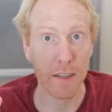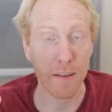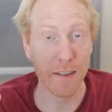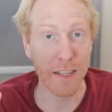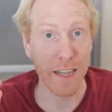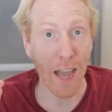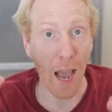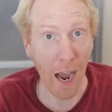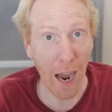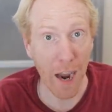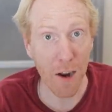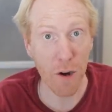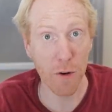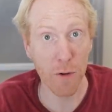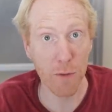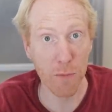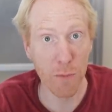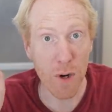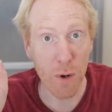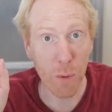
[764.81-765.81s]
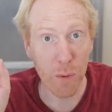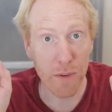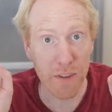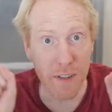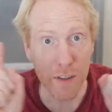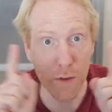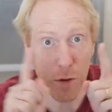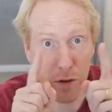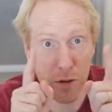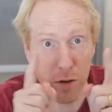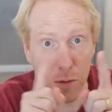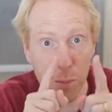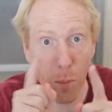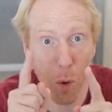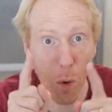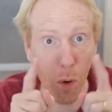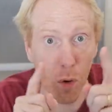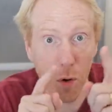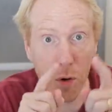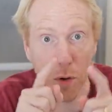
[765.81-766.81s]
the higher the frequency, the
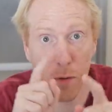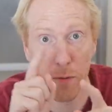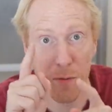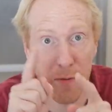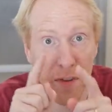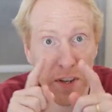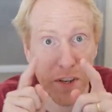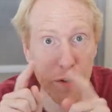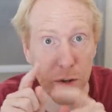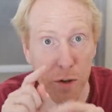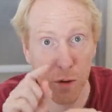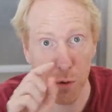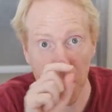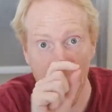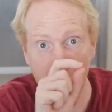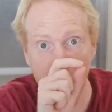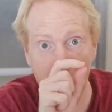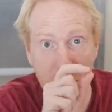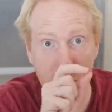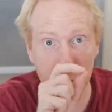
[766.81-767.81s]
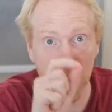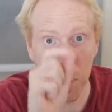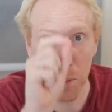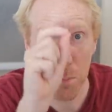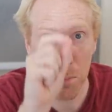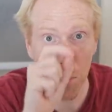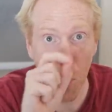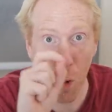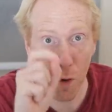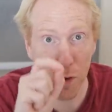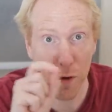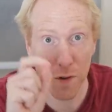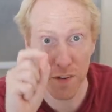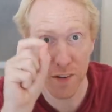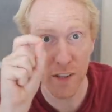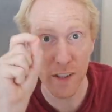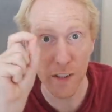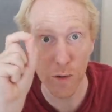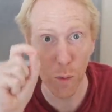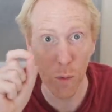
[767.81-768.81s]
smaller features we have, the more the
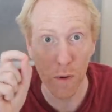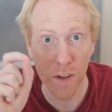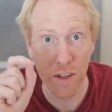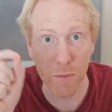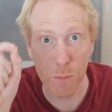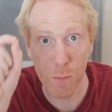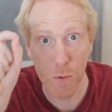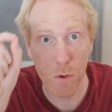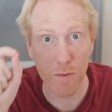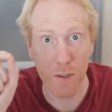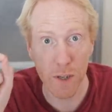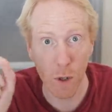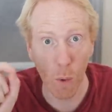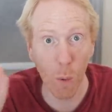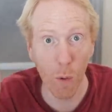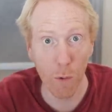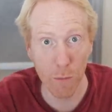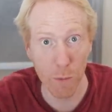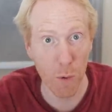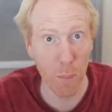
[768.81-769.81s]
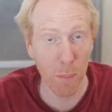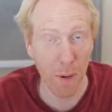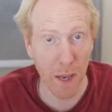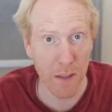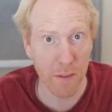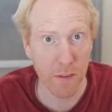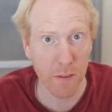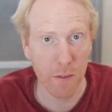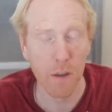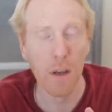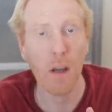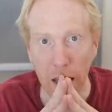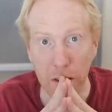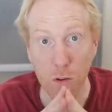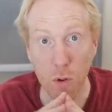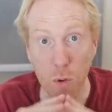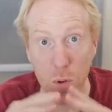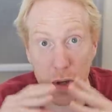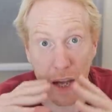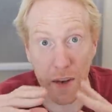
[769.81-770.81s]
signal is moving all over the place.
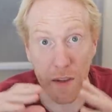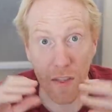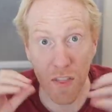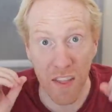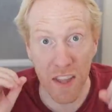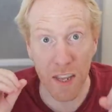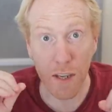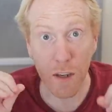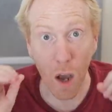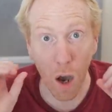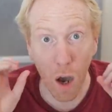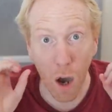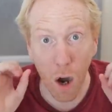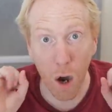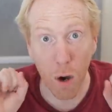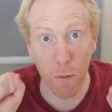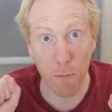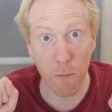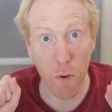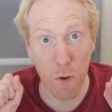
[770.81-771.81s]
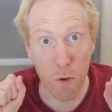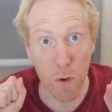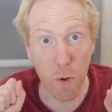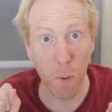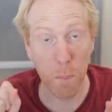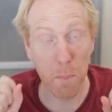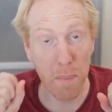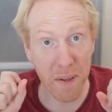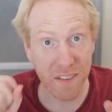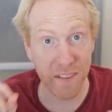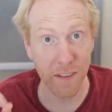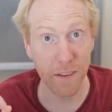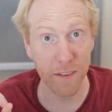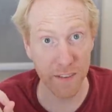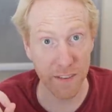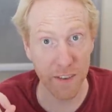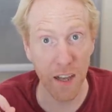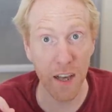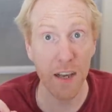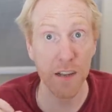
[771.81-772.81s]
And so you can think of your pixel
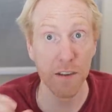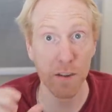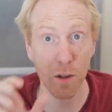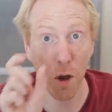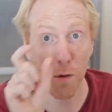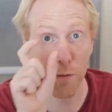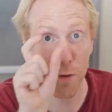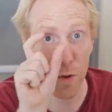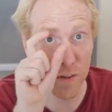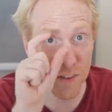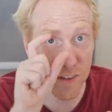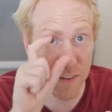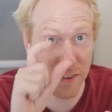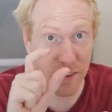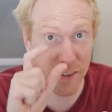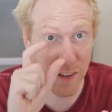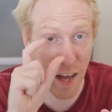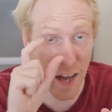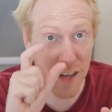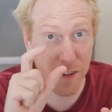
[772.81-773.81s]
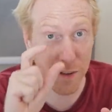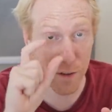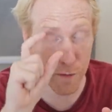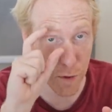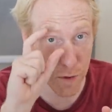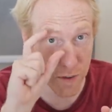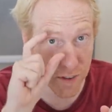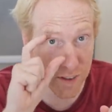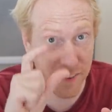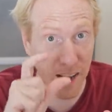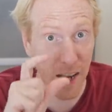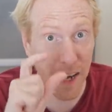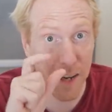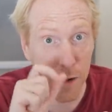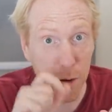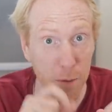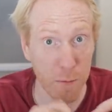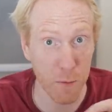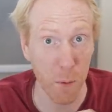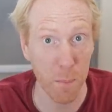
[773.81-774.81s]
size of the side
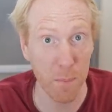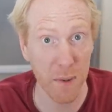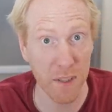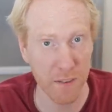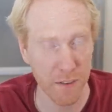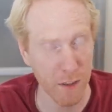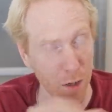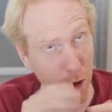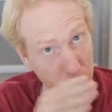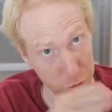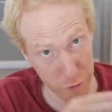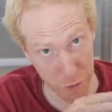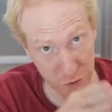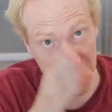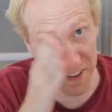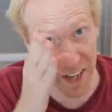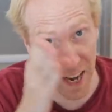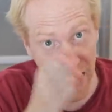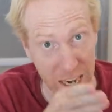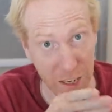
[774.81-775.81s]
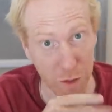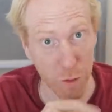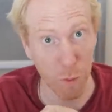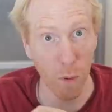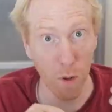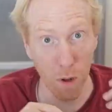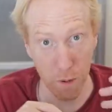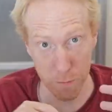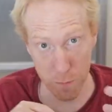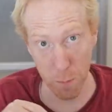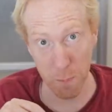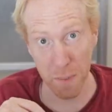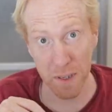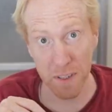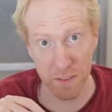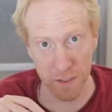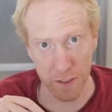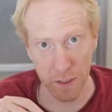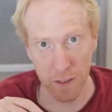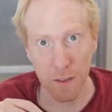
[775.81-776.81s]
of your pixel or the diagonal of your
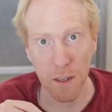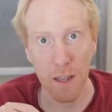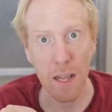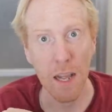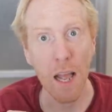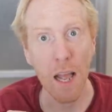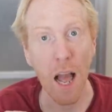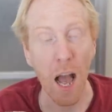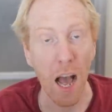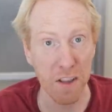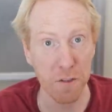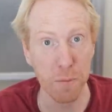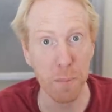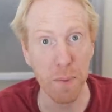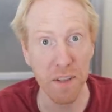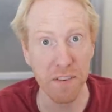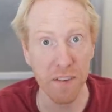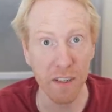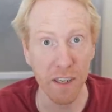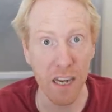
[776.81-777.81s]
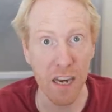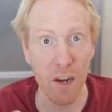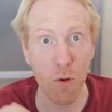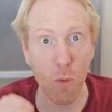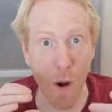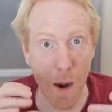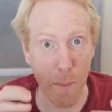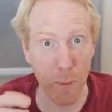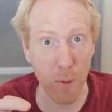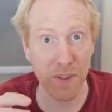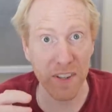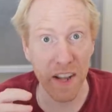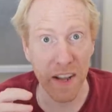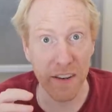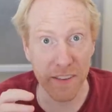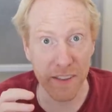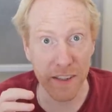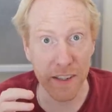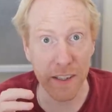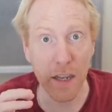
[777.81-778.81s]
pixel as basically
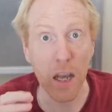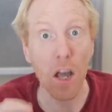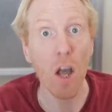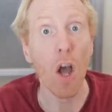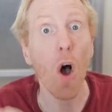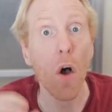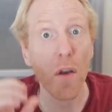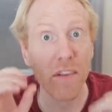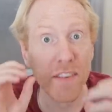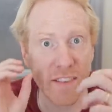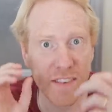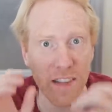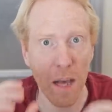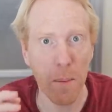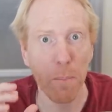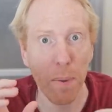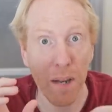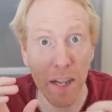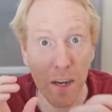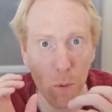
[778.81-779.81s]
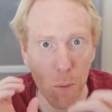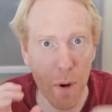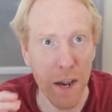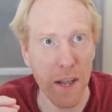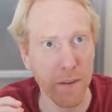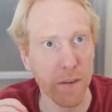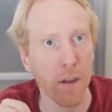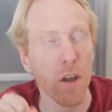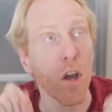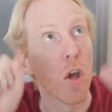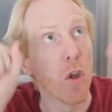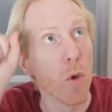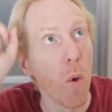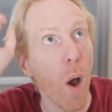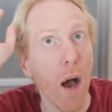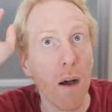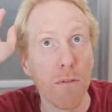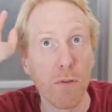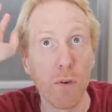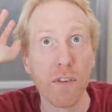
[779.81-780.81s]
representing a sampling rate. You
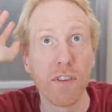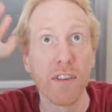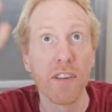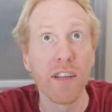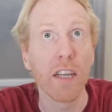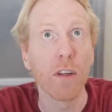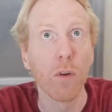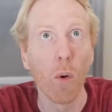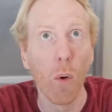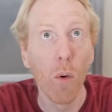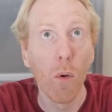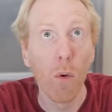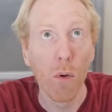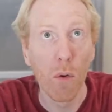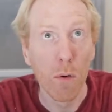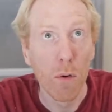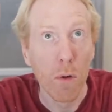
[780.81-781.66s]
have a signal